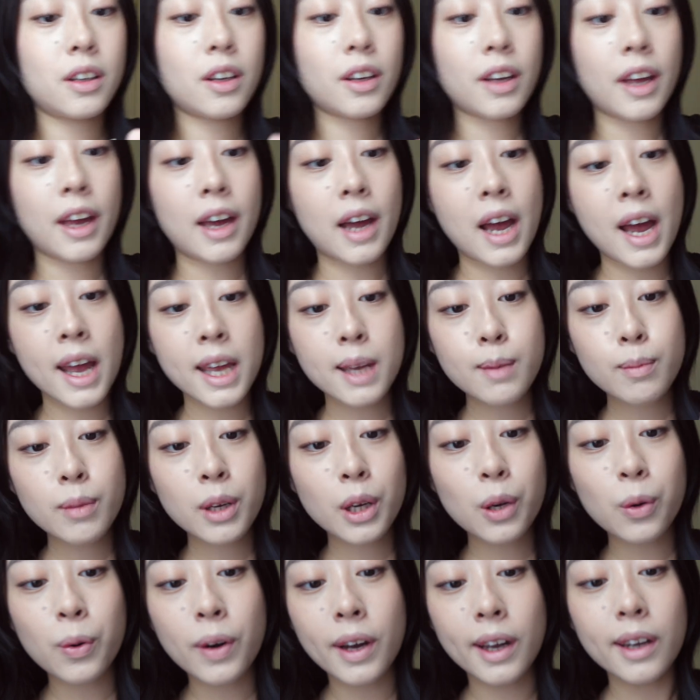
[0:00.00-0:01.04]
Okay, I am
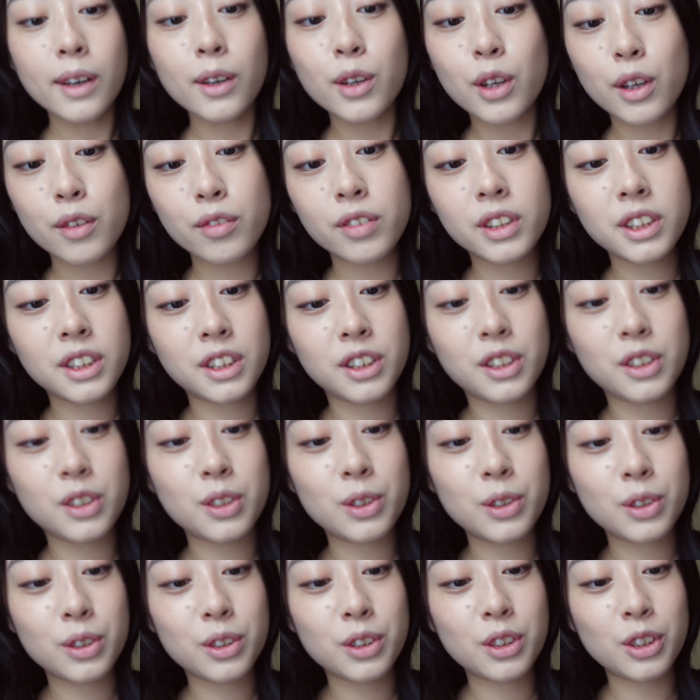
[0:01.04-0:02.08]
quite nervous
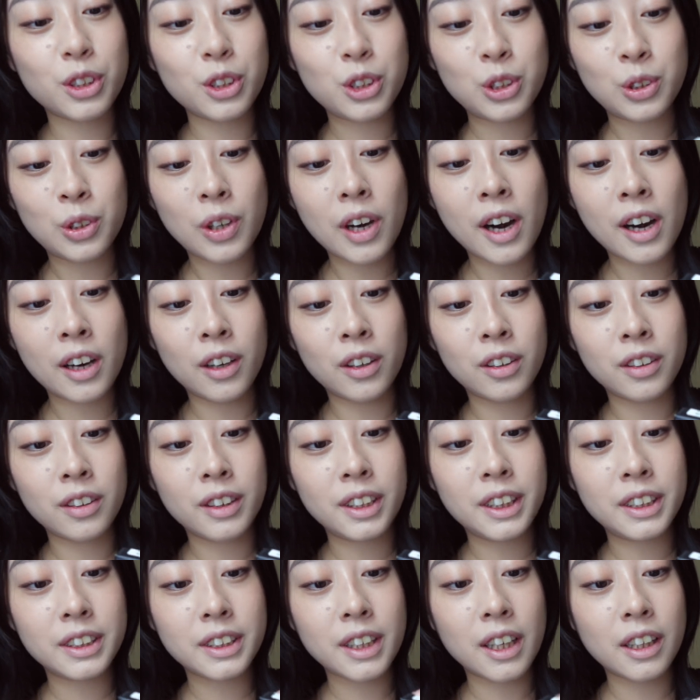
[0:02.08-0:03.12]
to try on
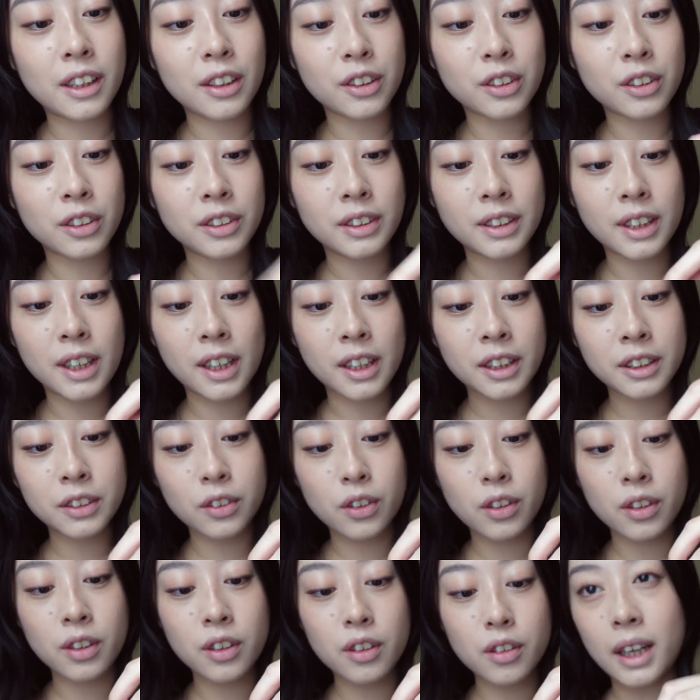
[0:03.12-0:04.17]
these color contacts
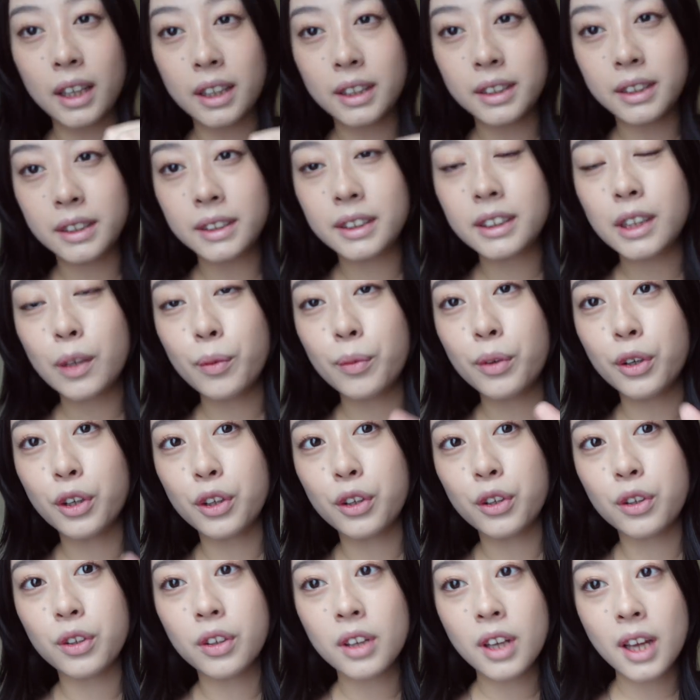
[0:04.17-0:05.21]
on as someone
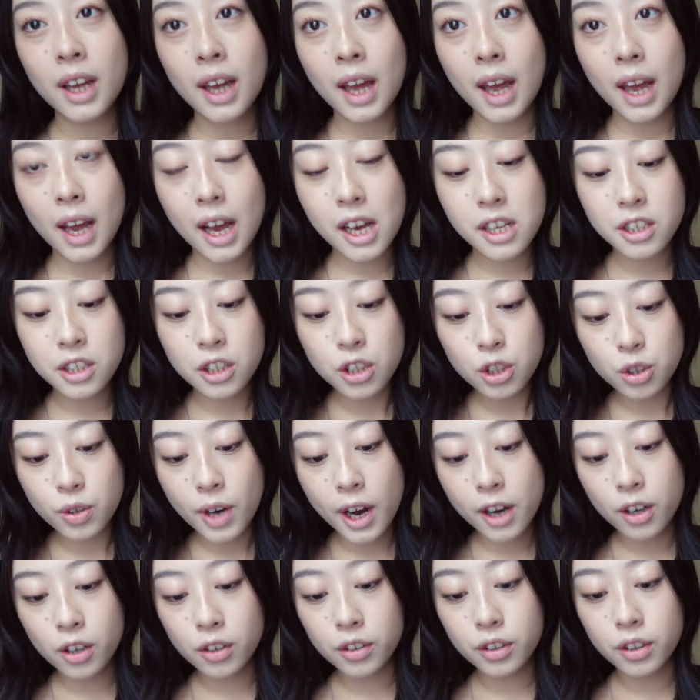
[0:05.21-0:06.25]
who hasn't
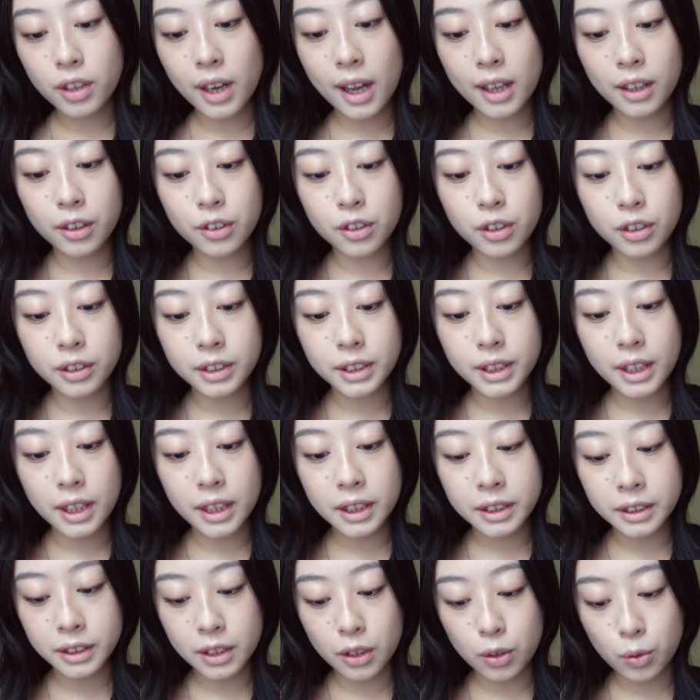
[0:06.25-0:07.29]
tried on color
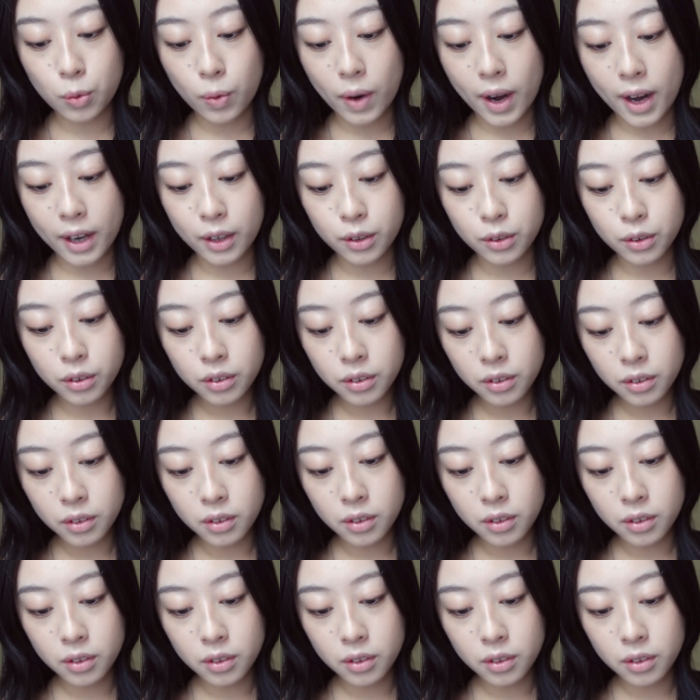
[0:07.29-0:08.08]
contacts in a while.